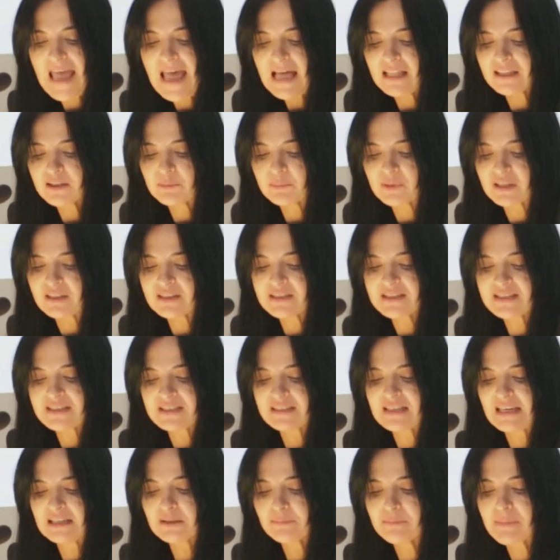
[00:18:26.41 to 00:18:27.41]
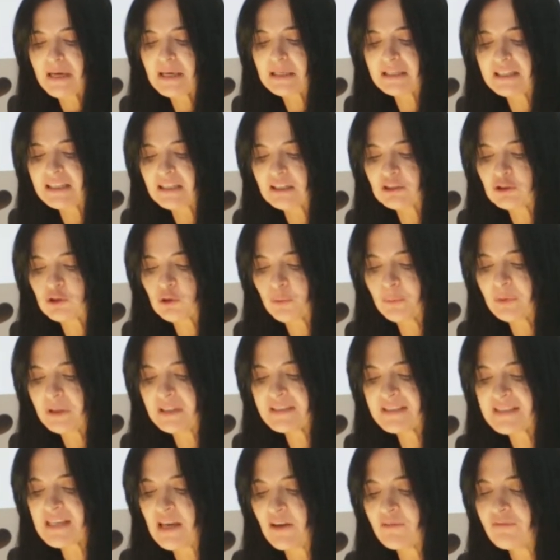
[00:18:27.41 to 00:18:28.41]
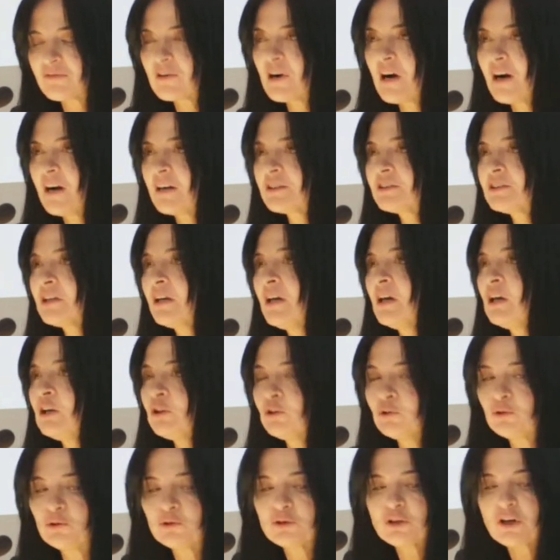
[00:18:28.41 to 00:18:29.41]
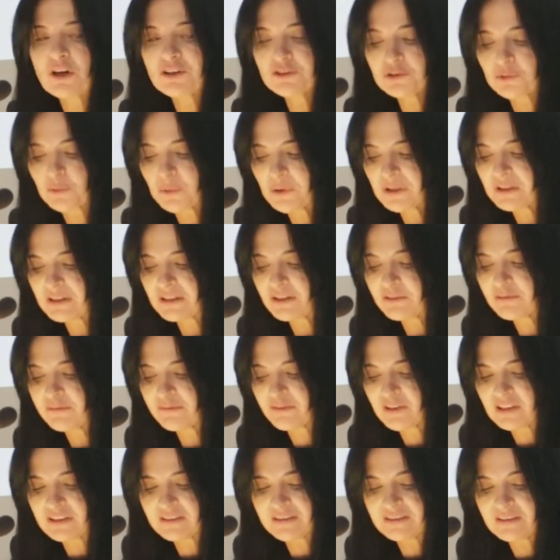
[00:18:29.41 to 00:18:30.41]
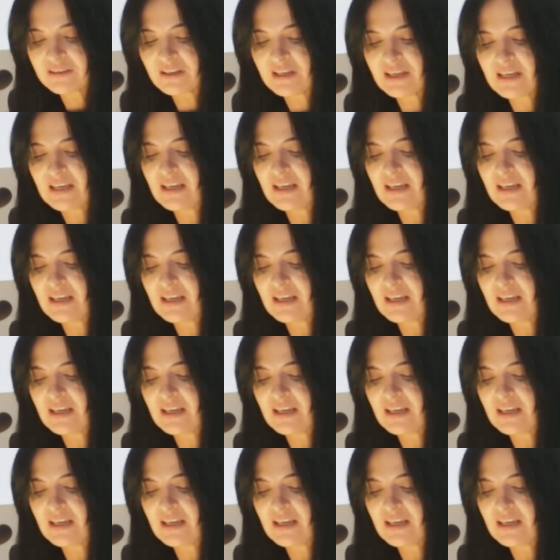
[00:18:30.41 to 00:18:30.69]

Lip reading: elements that may need to be safeguarded do not really fit